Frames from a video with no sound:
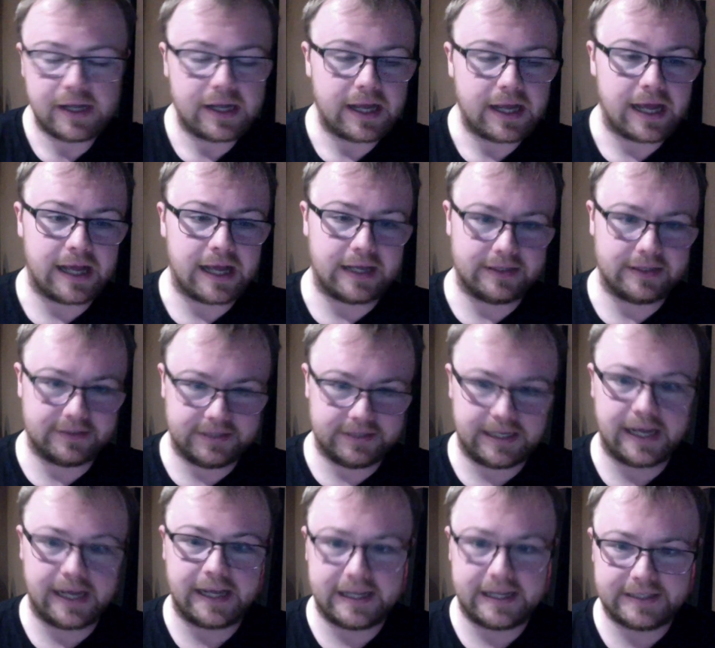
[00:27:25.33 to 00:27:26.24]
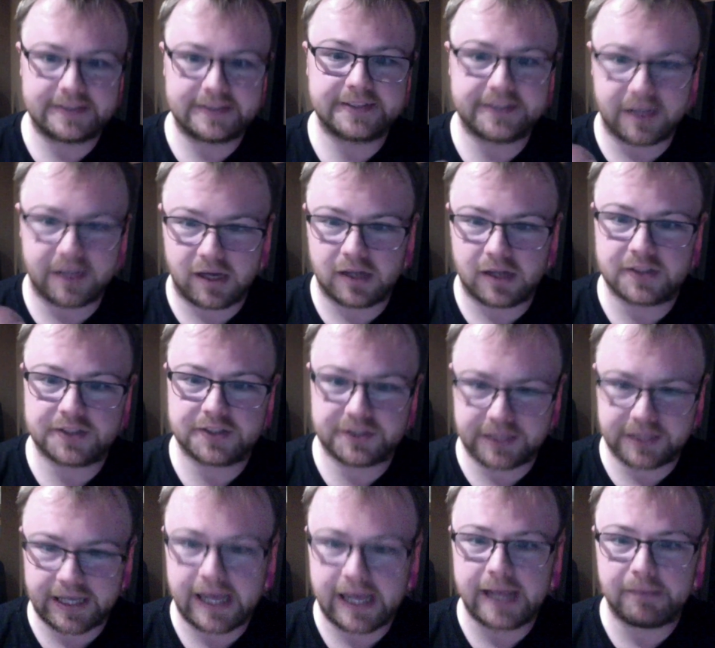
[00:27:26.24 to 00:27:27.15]
And yeah, it starts to
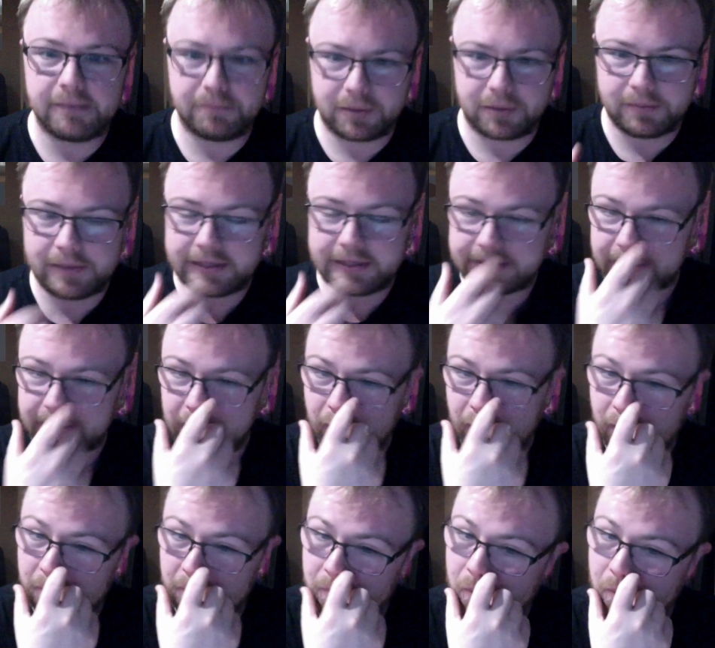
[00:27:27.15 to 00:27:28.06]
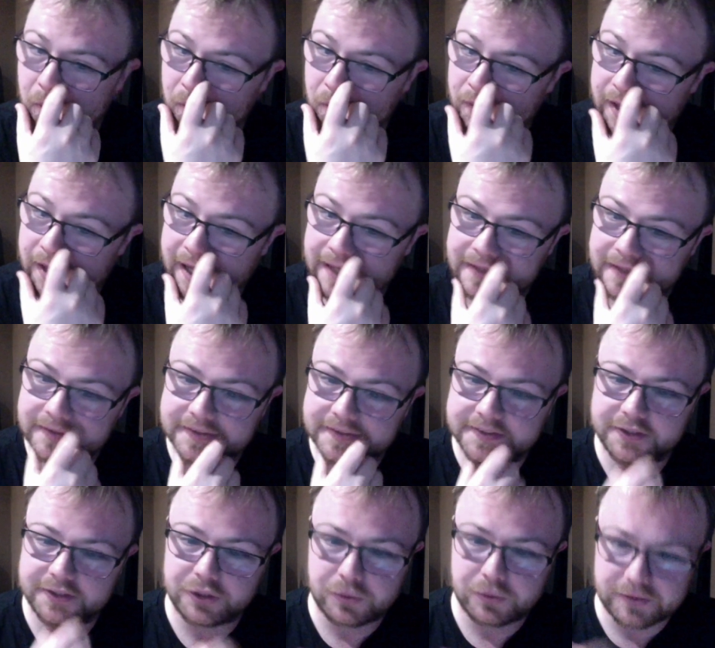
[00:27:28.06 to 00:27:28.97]
get implemented a lot more then.
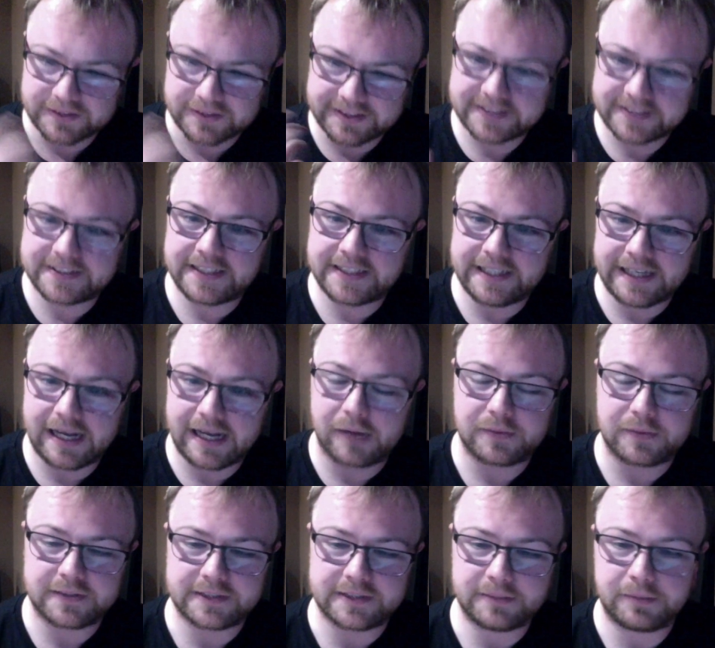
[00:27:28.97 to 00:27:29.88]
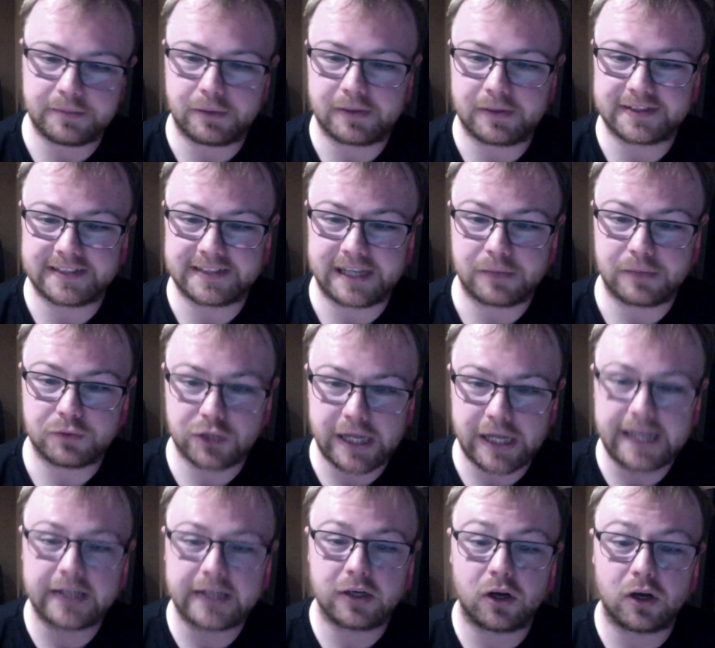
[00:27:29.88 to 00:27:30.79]
So you can see how the symbiote has now
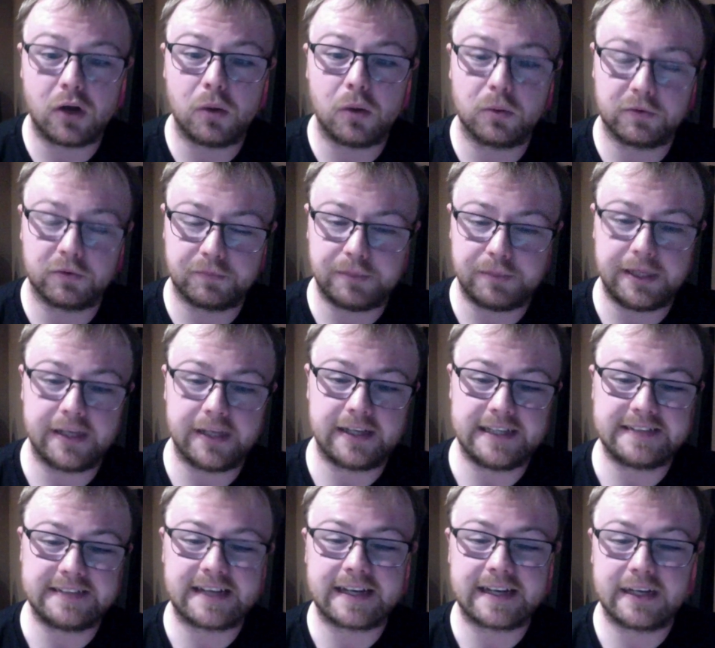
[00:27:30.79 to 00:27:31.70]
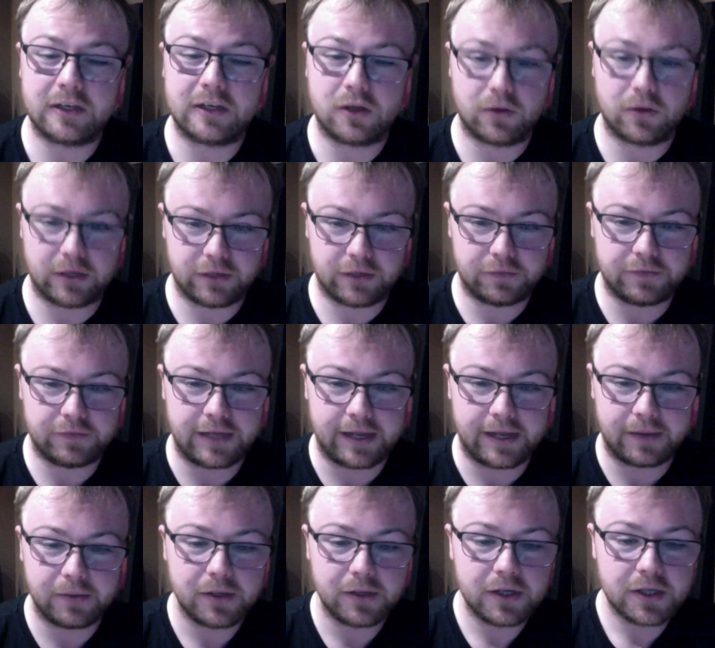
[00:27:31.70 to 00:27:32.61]
taken a hold of Peter. He's had it long enough
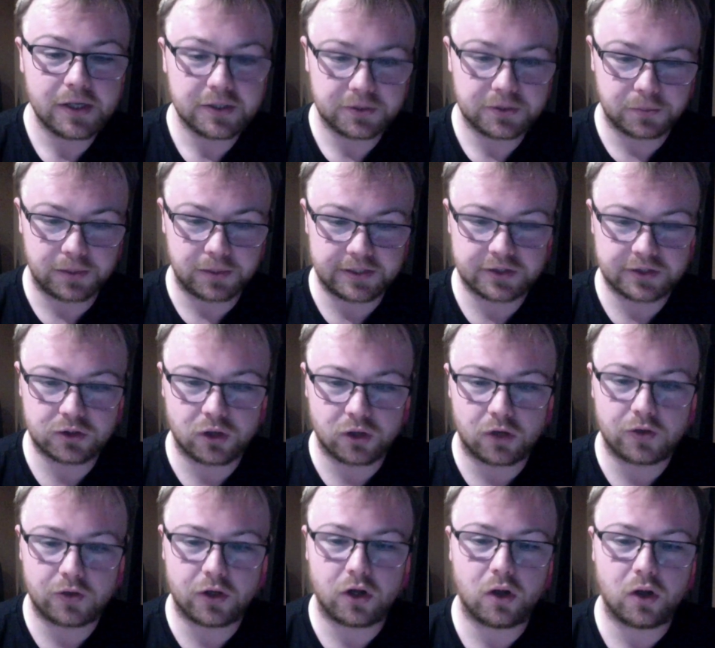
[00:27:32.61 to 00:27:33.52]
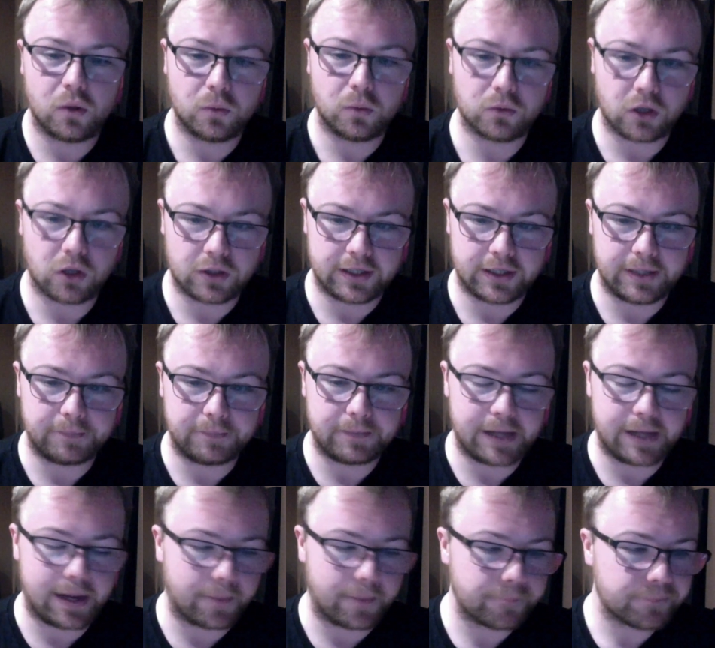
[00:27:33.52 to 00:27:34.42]
now to where it's got the hold on him
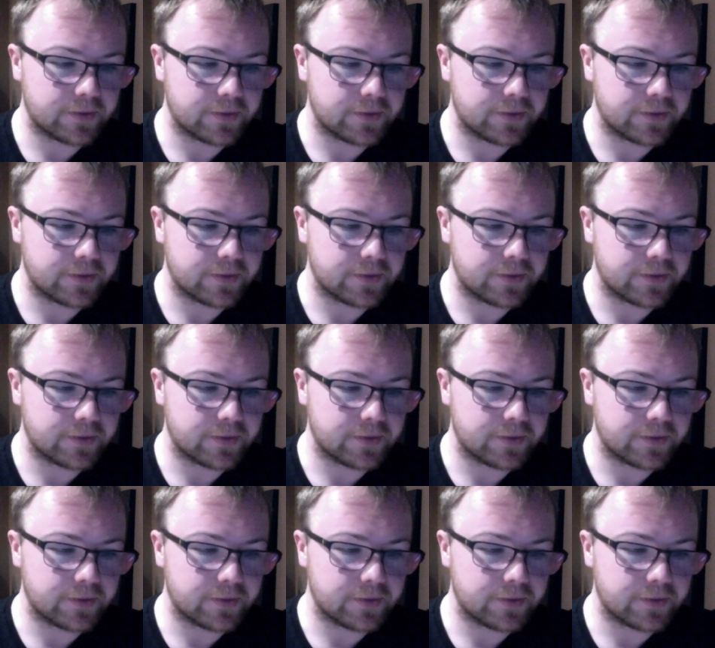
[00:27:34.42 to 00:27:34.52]
now.